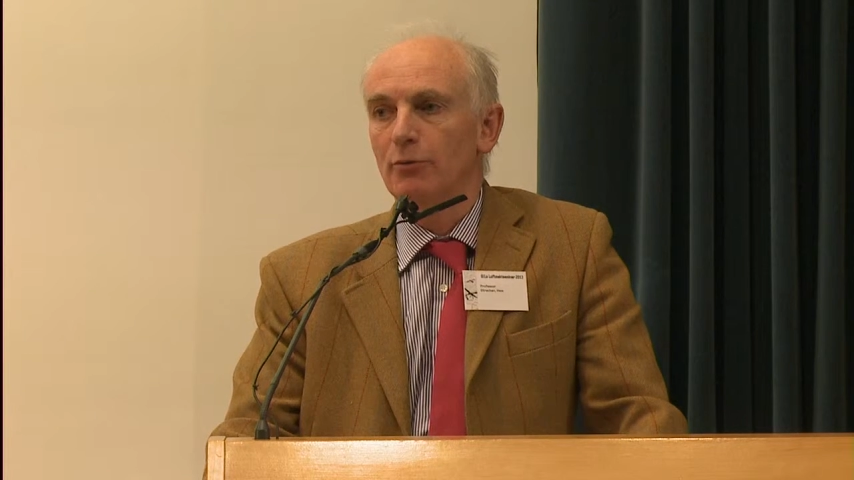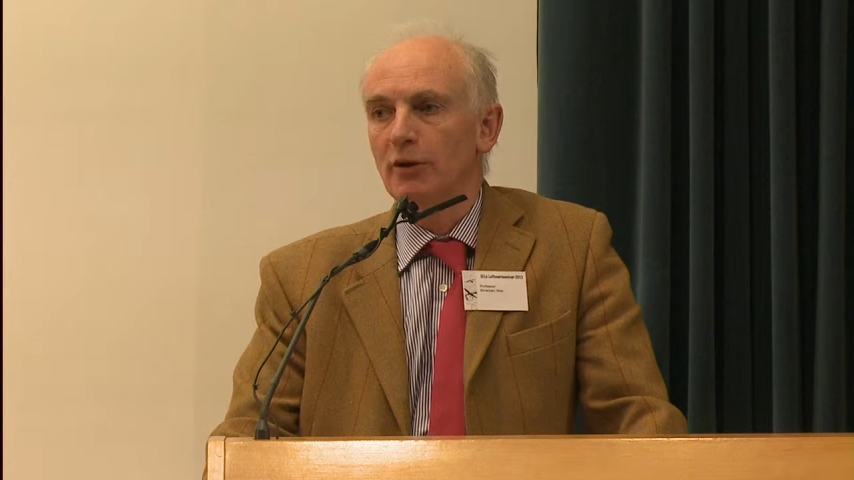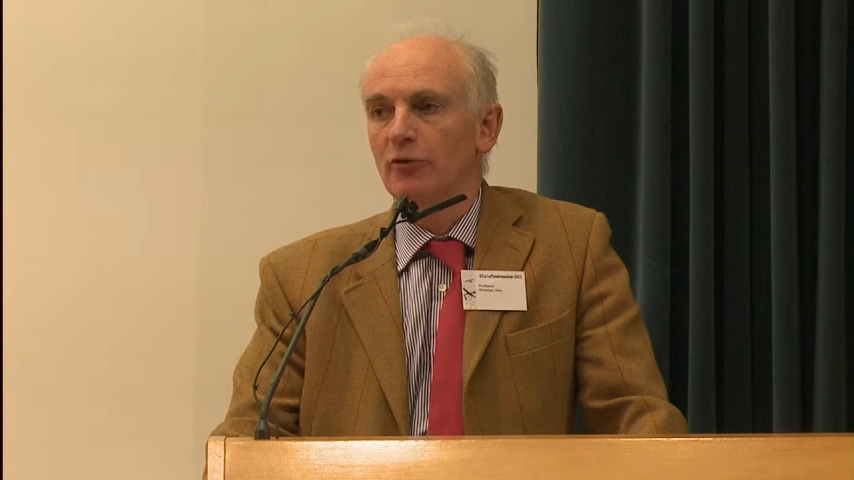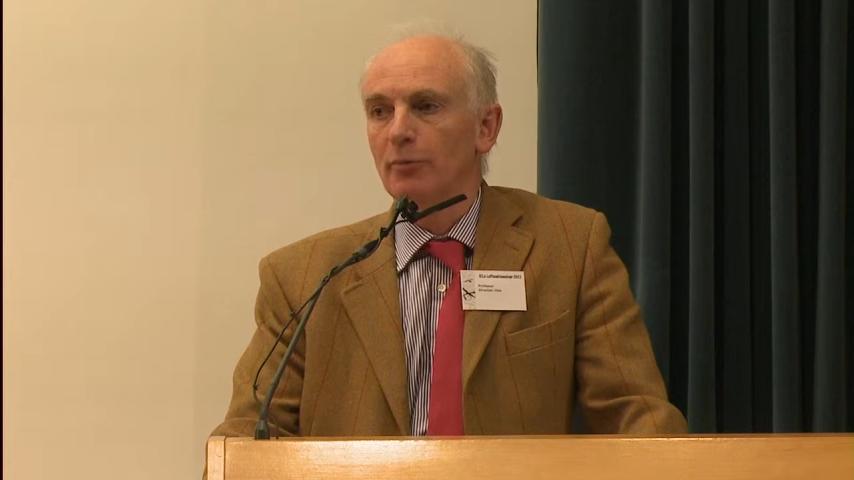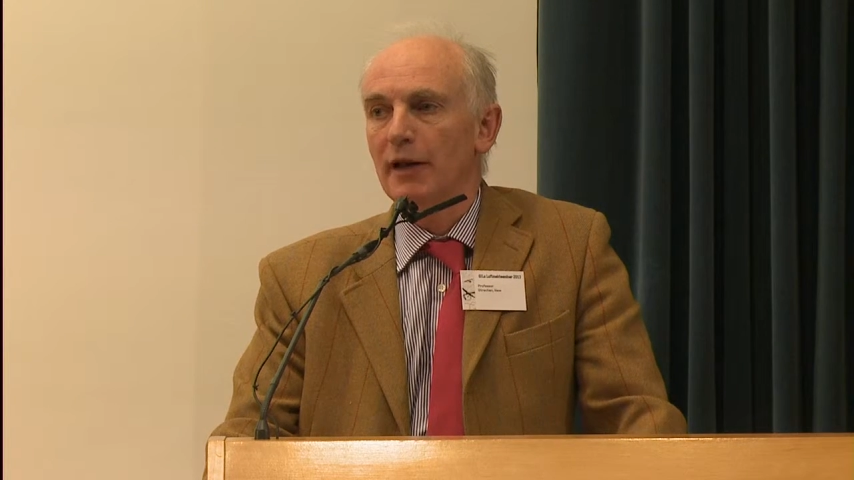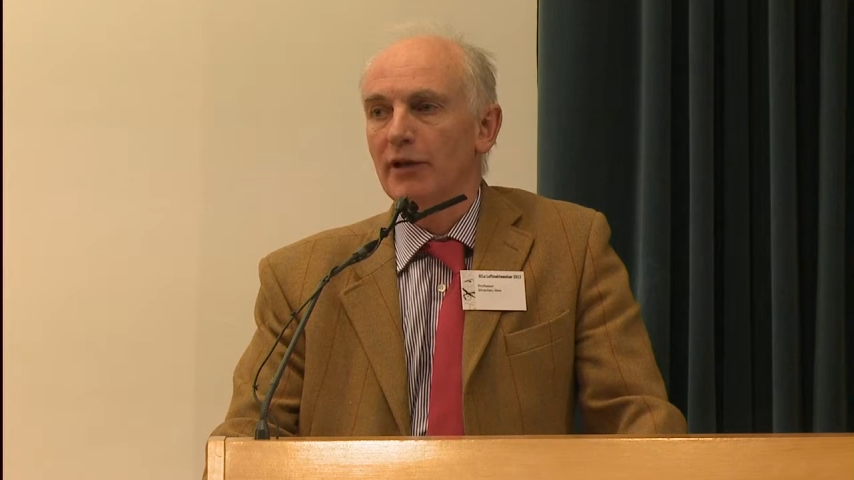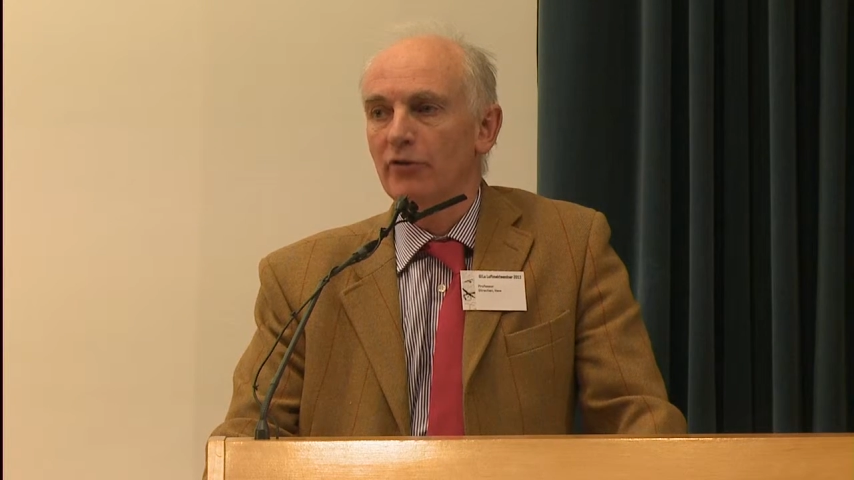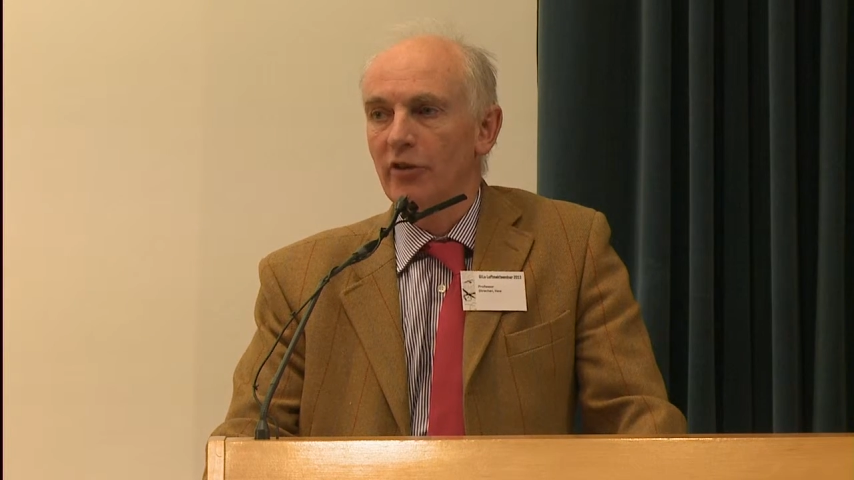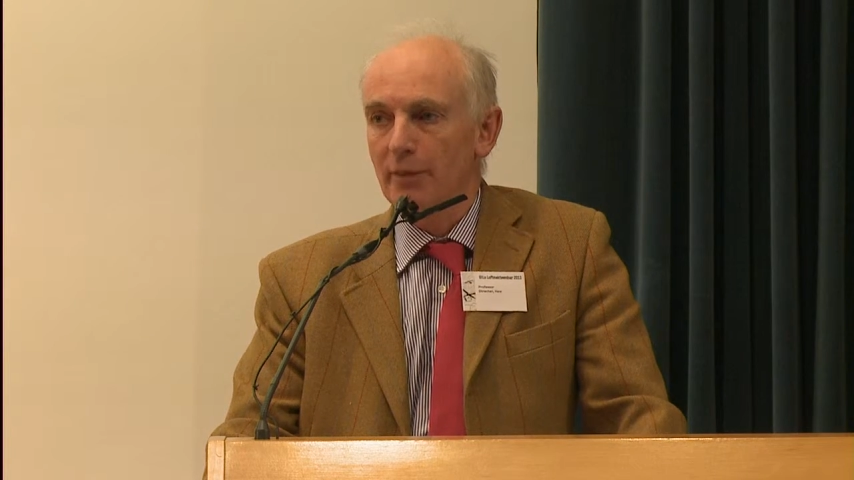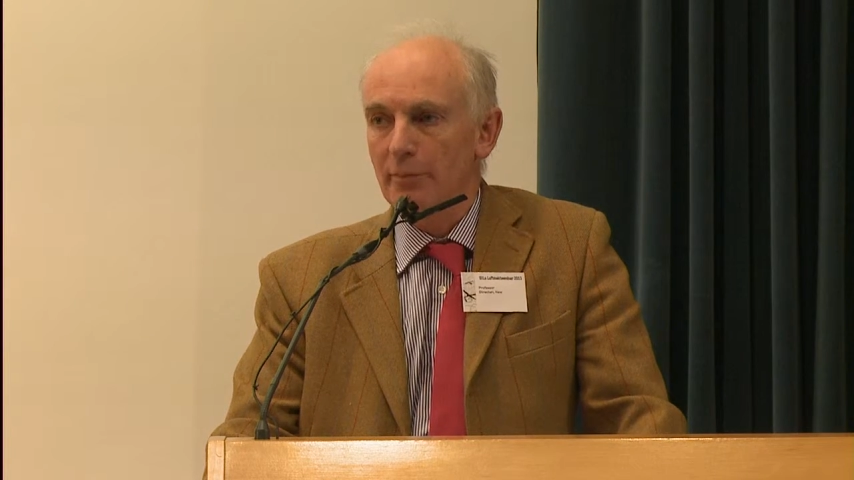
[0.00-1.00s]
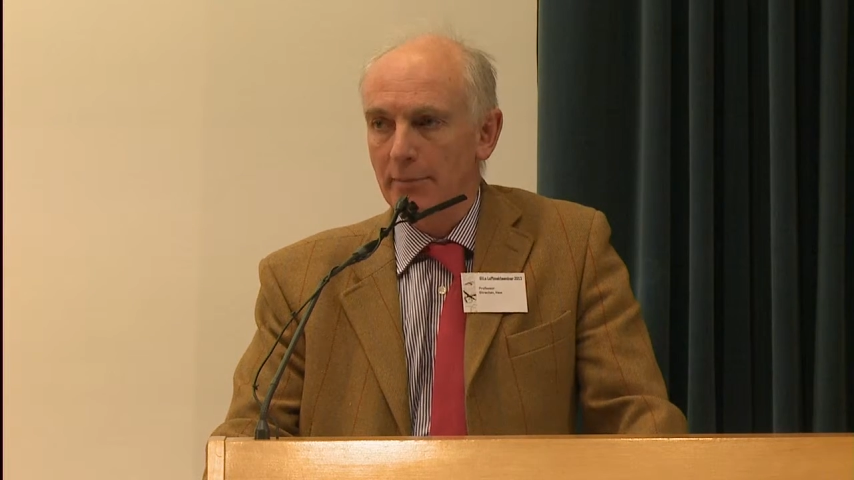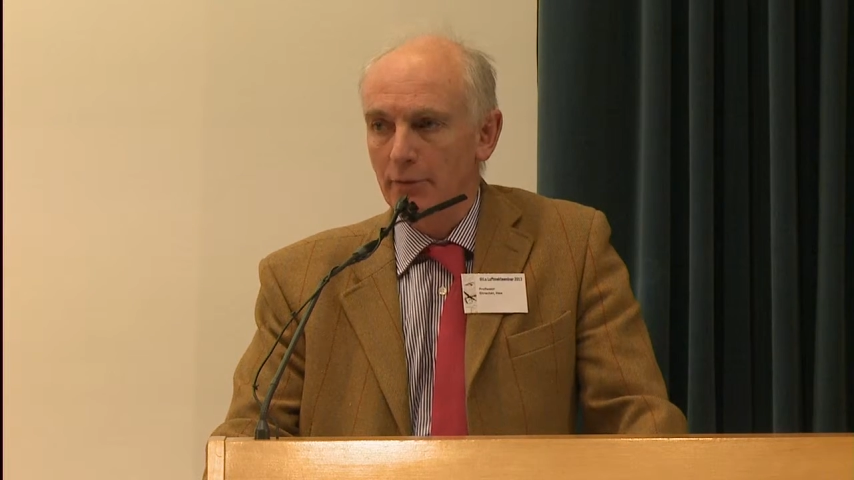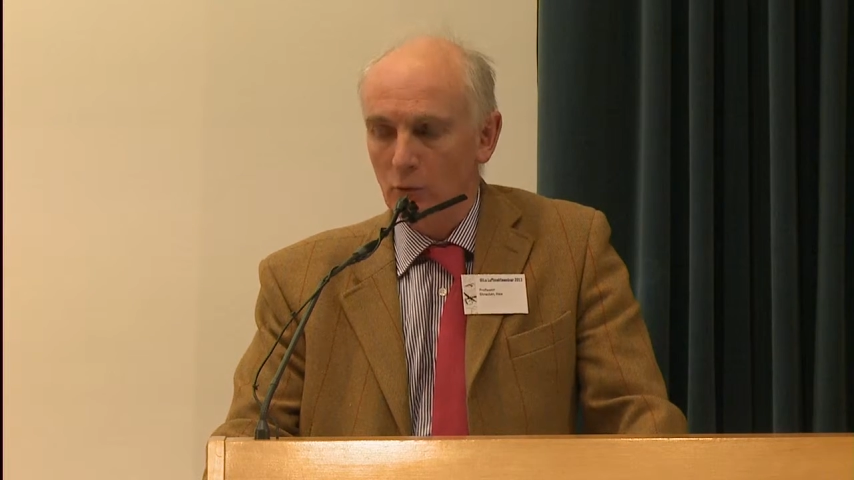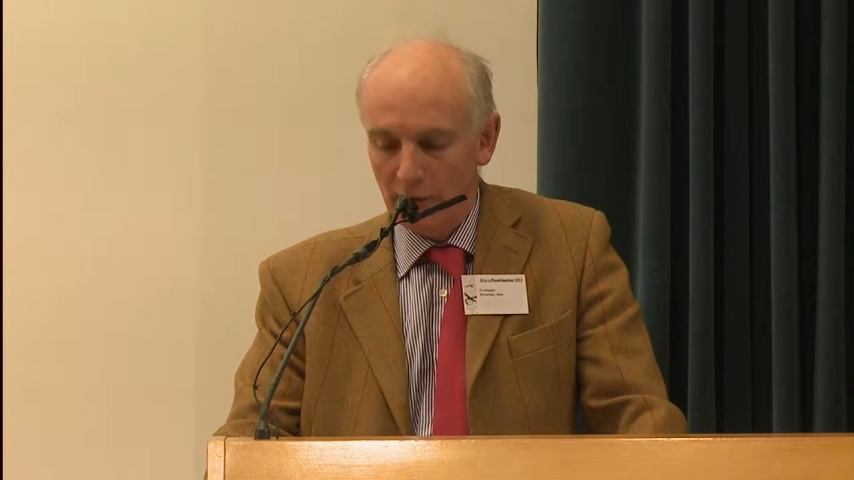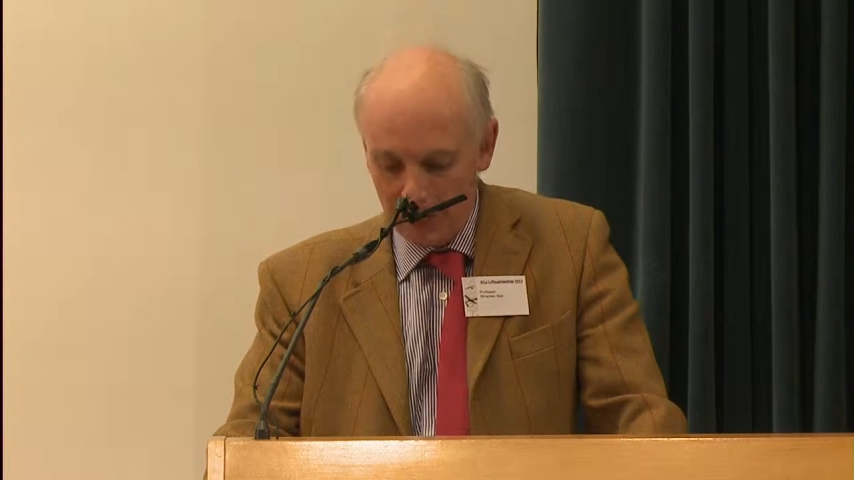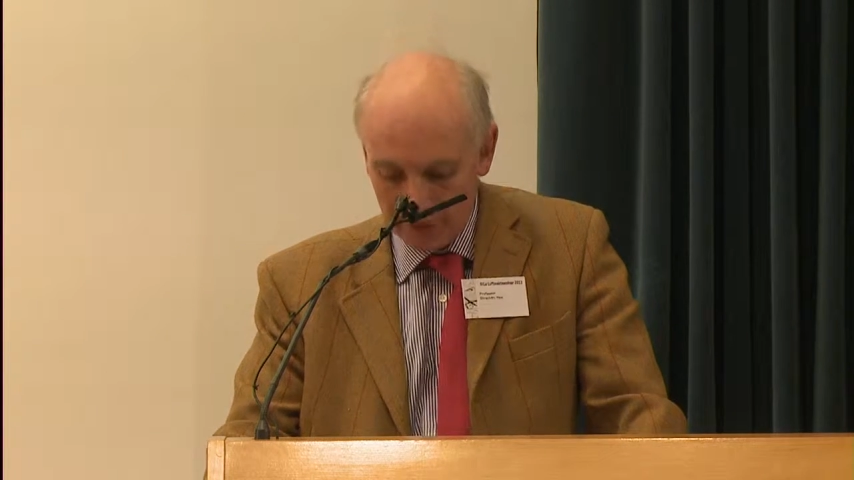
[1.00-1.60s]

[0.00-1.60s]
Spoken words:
explain to their people what they're